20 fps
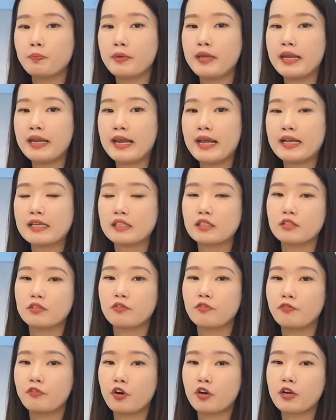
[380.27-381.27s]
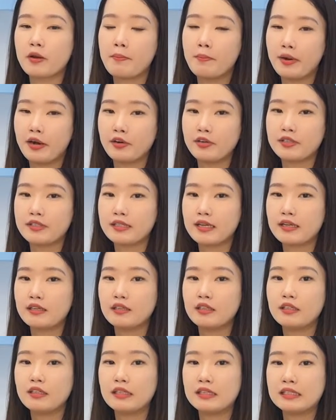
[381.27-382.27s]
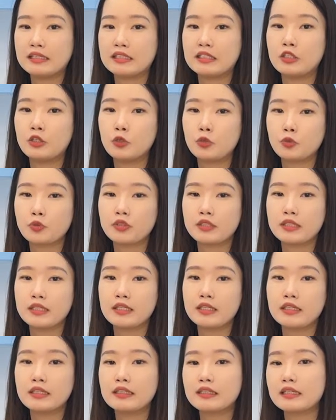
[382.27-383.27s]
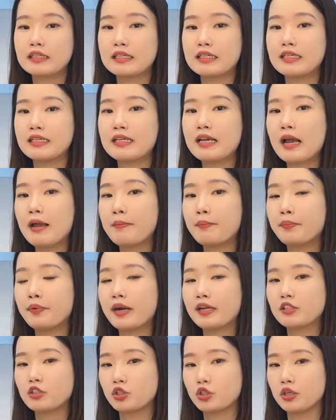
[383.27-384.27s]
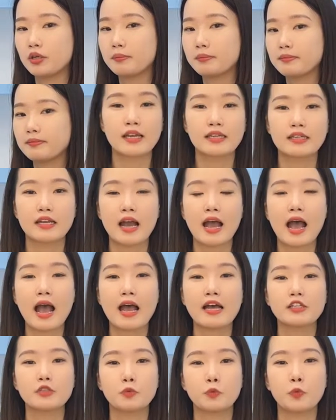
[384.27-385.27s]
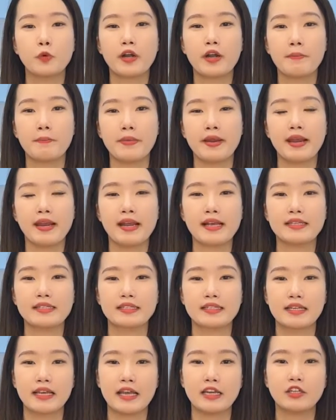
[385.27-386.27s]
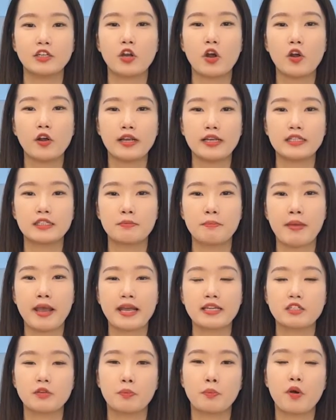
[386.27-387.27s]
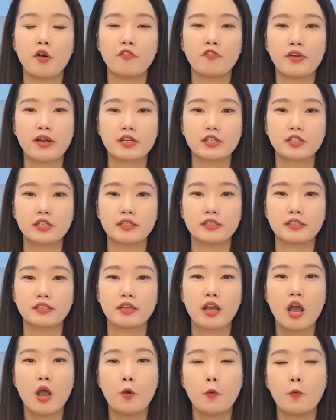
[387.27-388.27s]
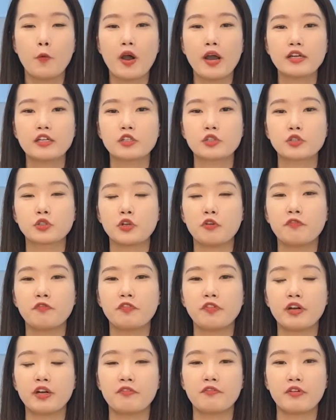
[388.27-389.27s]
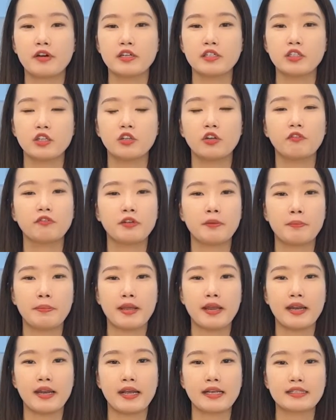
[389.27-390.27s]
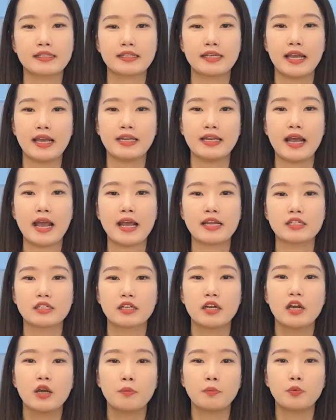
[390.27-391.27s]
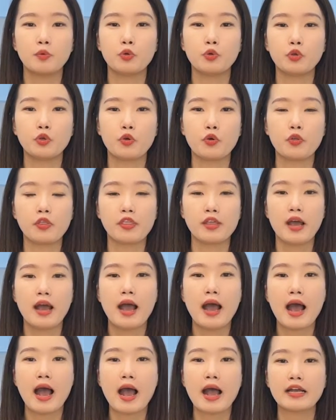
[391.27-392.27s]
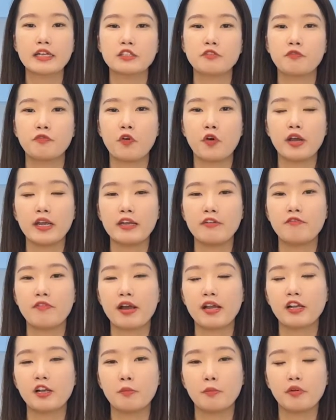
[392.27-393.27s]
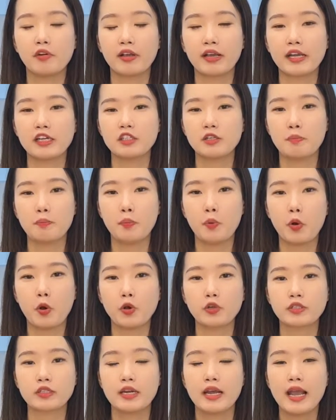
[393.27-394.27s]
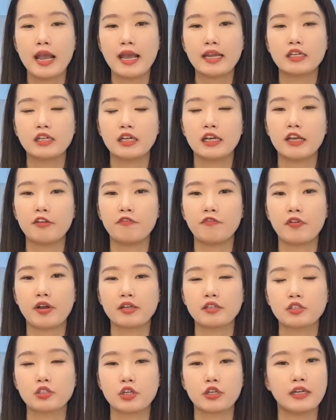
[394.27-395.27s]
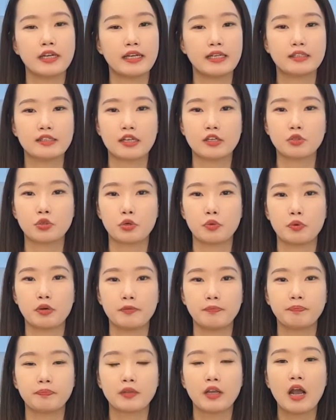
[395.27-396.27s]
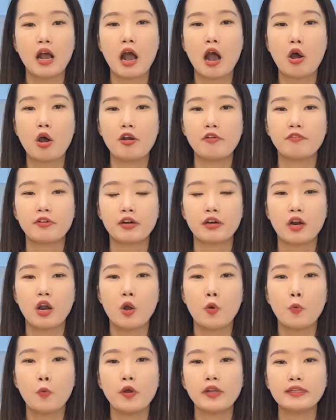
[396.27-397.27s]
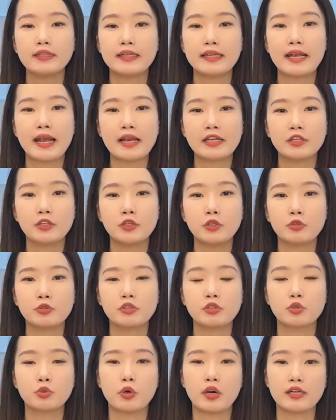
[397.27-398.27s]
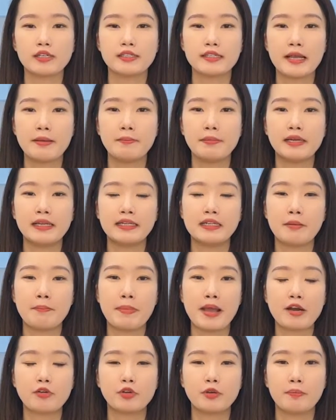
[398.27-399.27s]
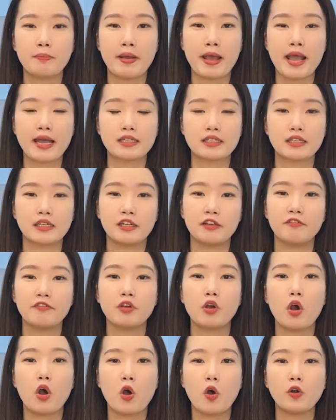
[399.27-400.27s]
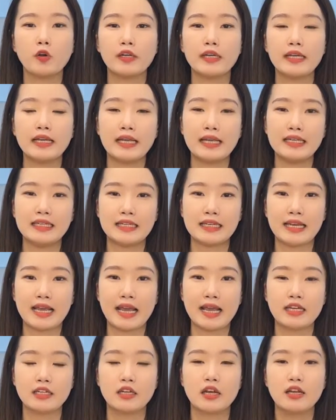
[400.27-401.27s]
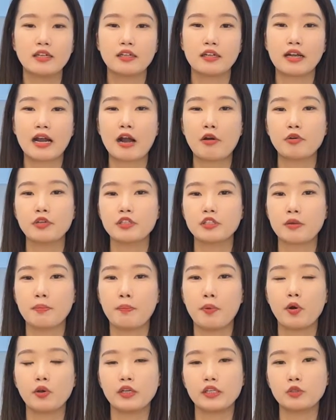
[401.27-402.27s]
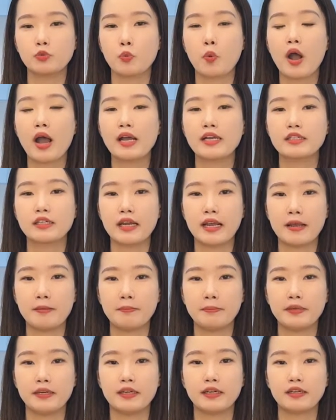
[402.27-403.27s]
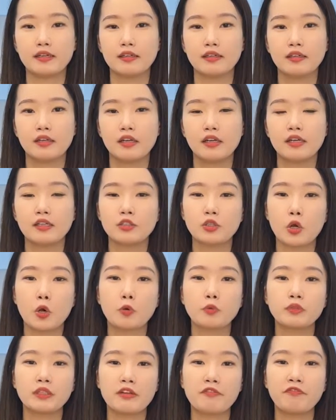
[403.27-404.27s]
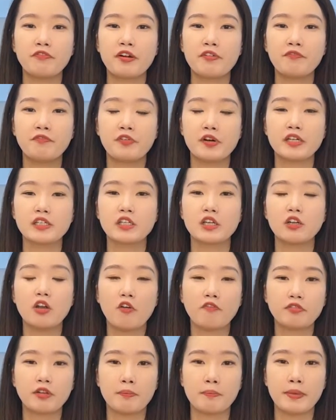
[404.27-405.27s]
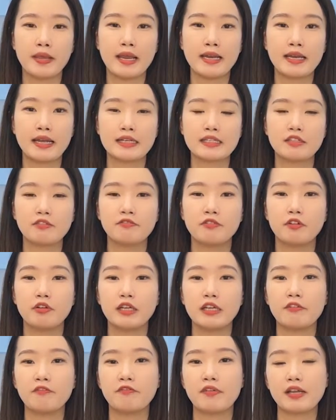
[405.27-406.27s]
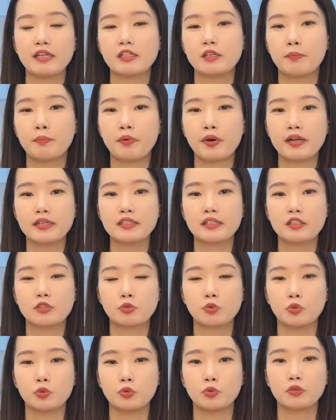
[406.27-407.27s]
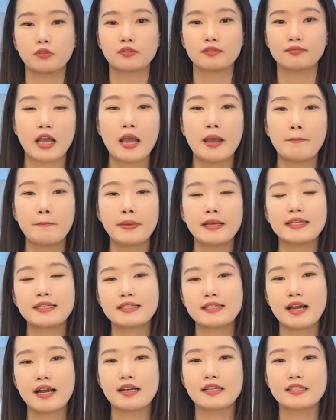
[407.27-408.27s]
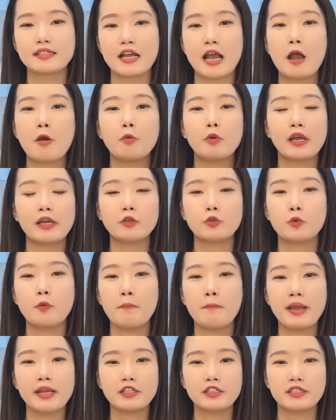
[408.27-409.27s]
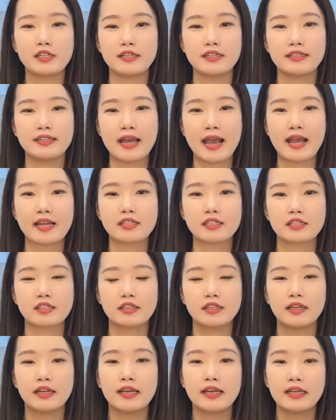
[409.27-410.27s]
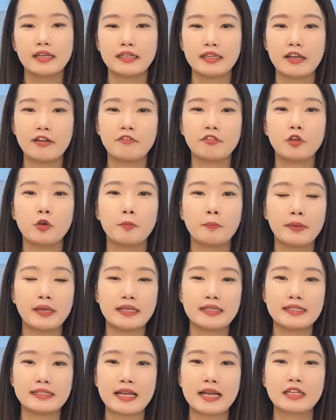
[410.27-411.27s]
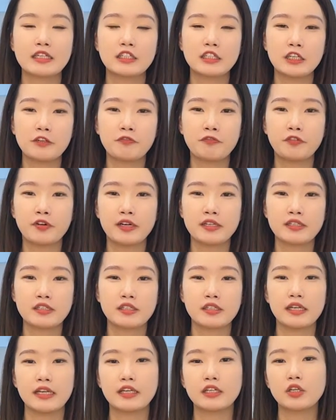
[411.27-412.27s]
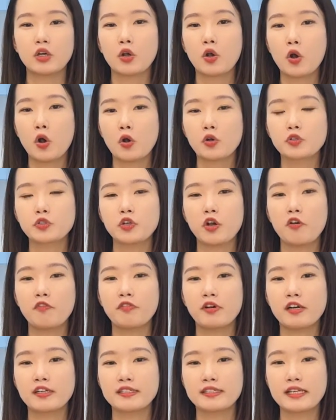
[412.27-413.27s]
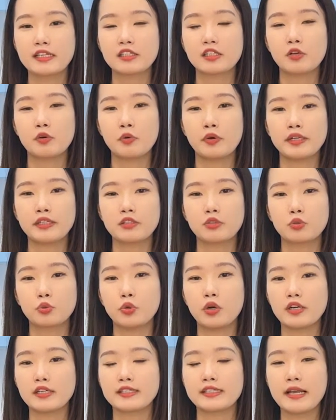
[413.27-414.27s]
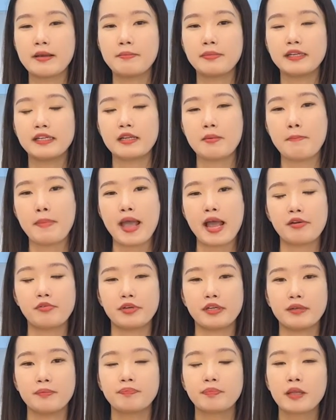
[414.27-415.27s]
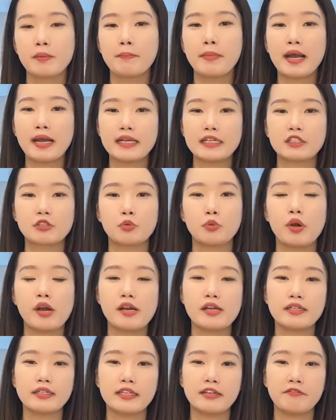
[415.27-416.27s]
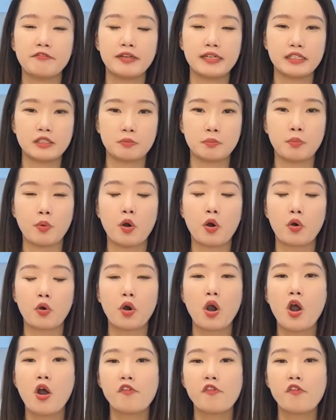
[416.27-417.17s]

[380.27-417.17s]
BMS from the MeritSun is using the TI brand chip. The hardware BMS cannot expand more functions, while the software version of the BMS can add Bluetooth, IS485 communication ports, and the heat function, etc. However, when they are used to assembly the battery pad, it will only indicate the current support is 100 A. So different versions of the BMS will affect the prices too. Besides, I would like to mention that there will be some difference in the cost of accessories to assembly the battery, but it's relatively small.